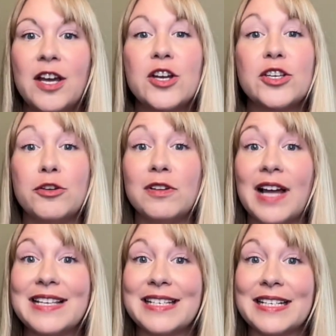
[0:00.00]

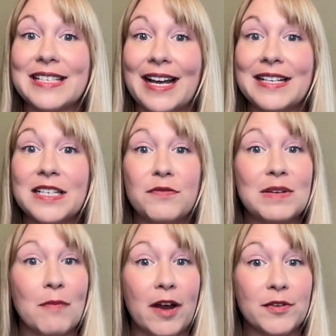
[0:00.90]
utilizing scientific
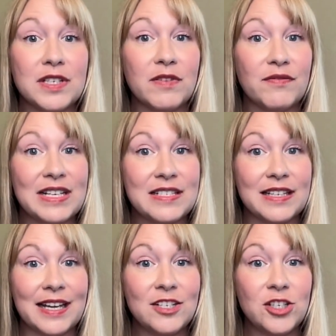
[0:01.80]
models of
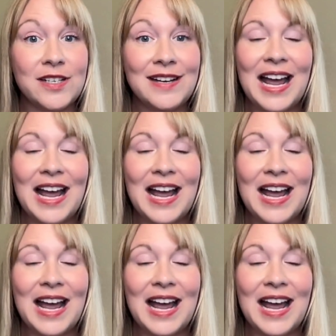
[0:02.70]
investigation,